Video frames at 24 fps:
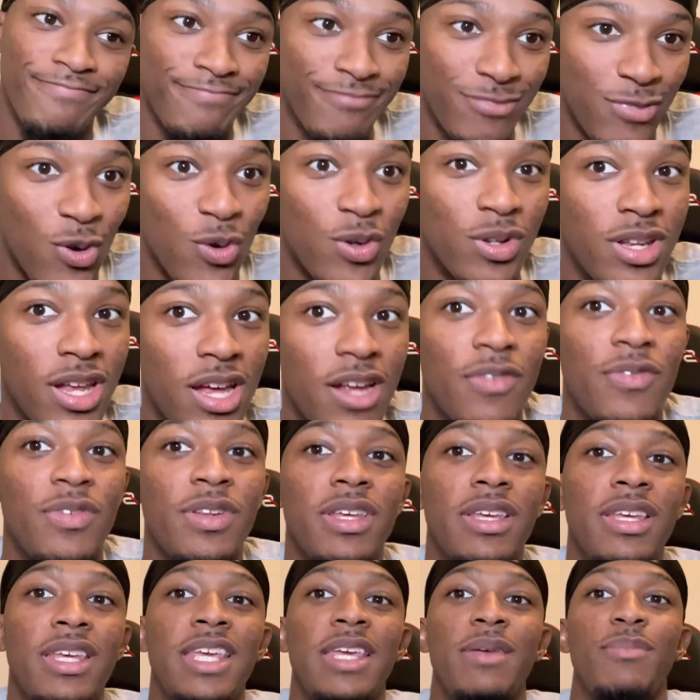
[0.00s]
will
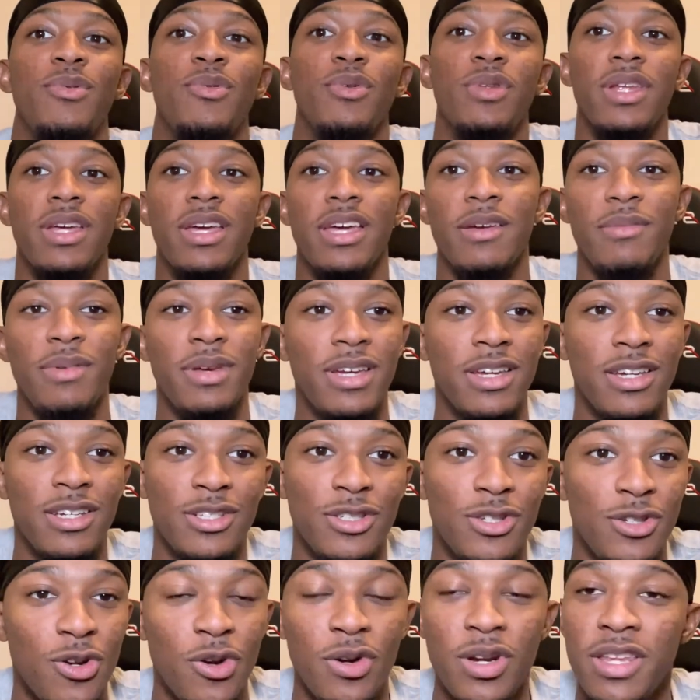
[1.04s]
definitely keep you there because
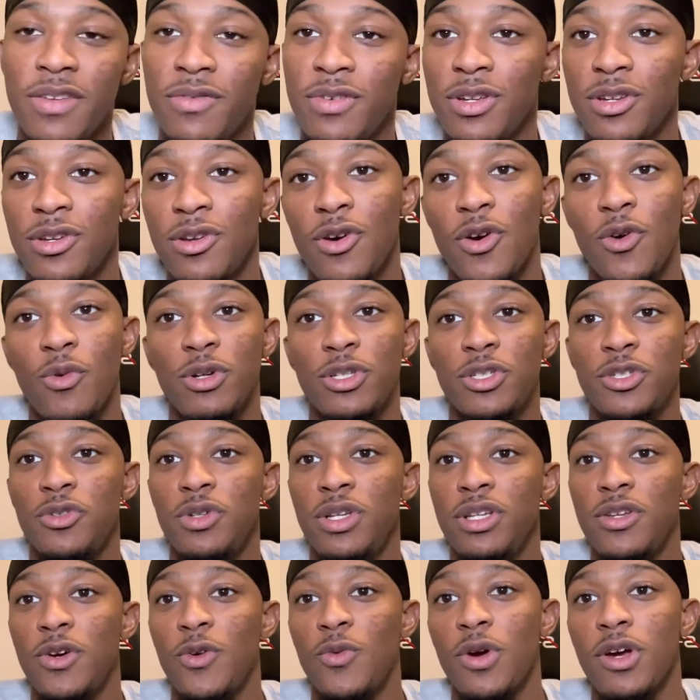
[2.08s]
you don't even know what you
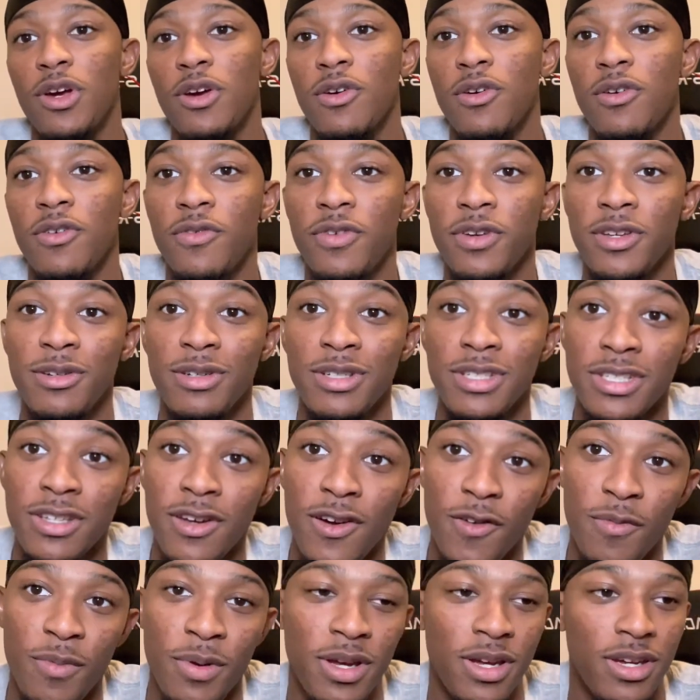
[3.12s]
need to work on for
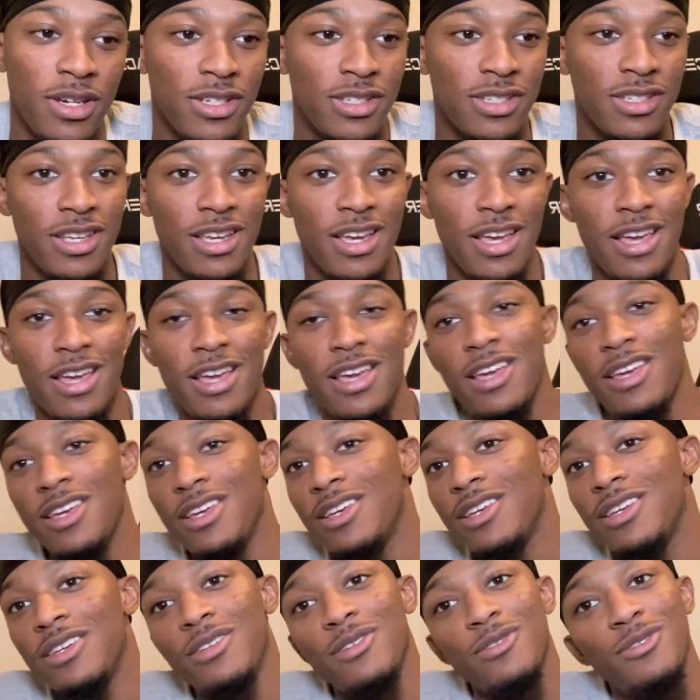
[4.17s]
yourself because
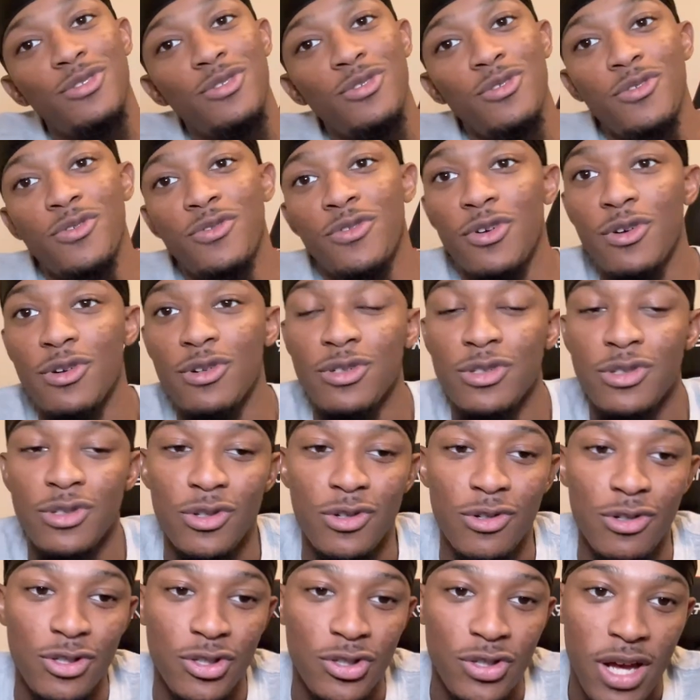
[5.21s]
you're too focused
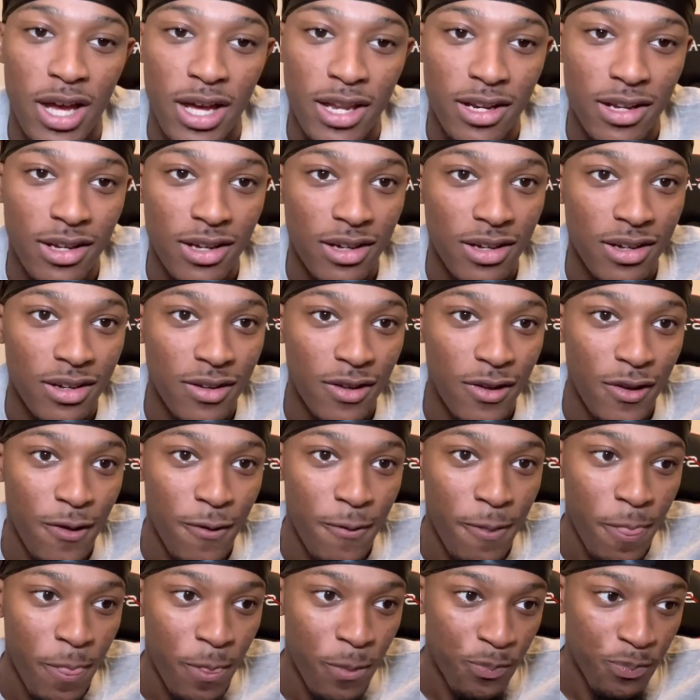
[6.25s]
on trying to
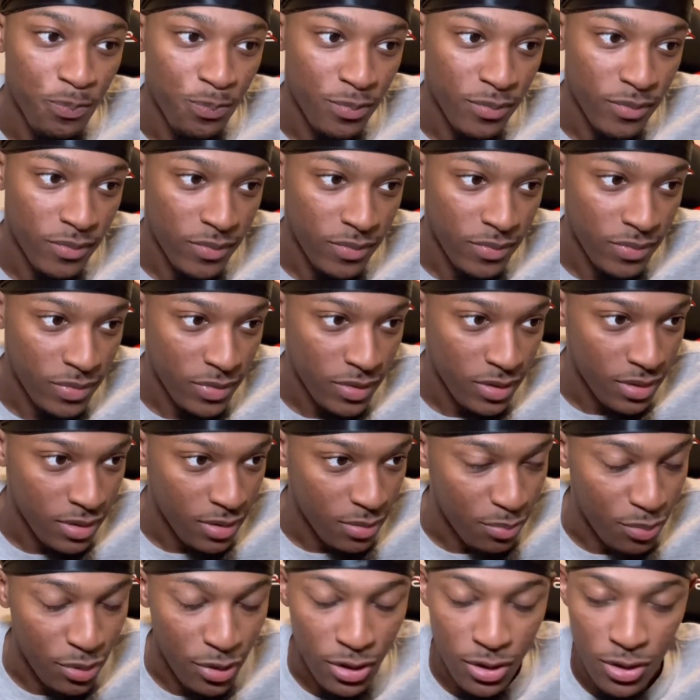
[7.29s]

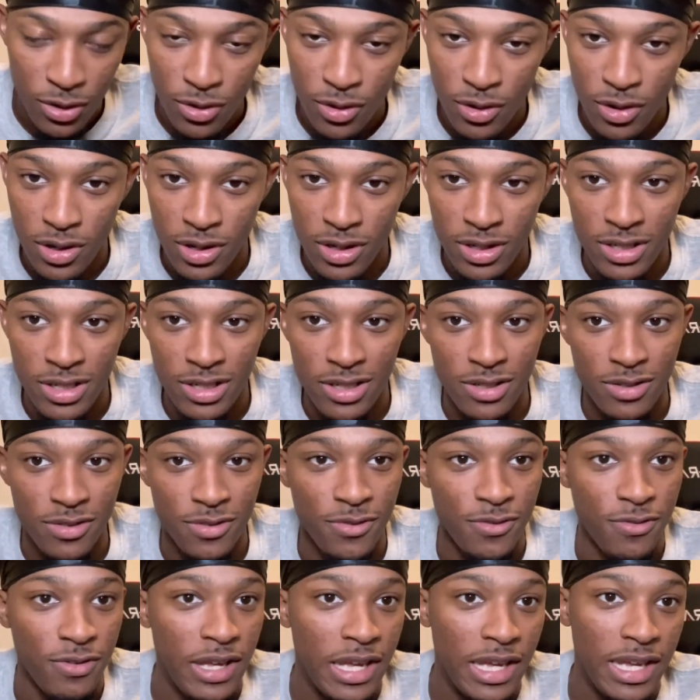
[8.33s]
put on this
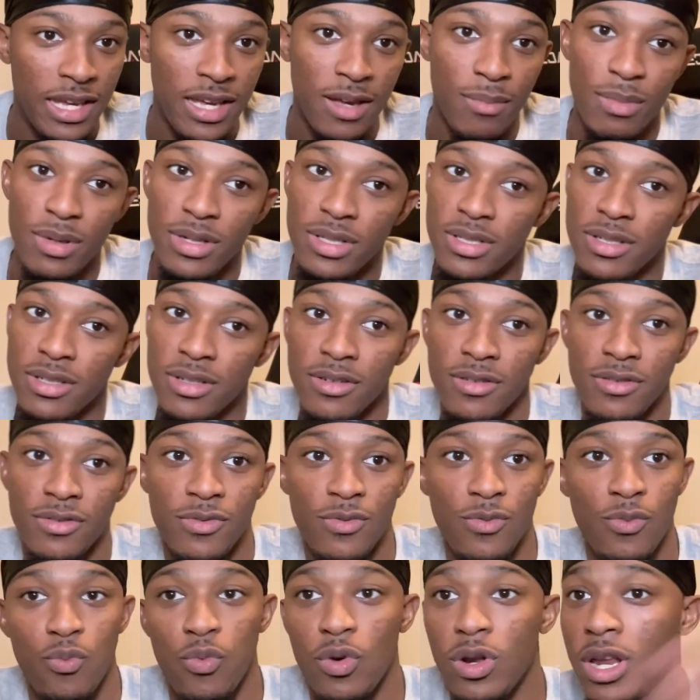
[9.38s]
fake image
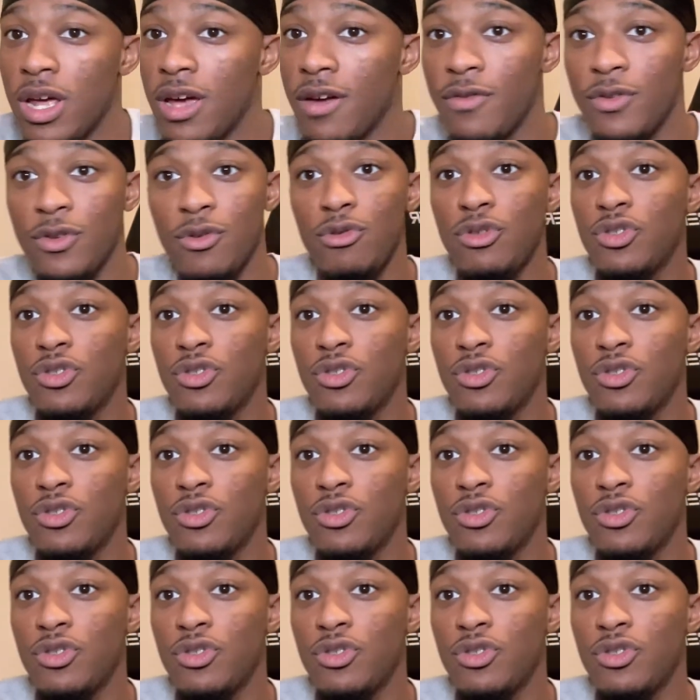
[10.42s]
of whatever you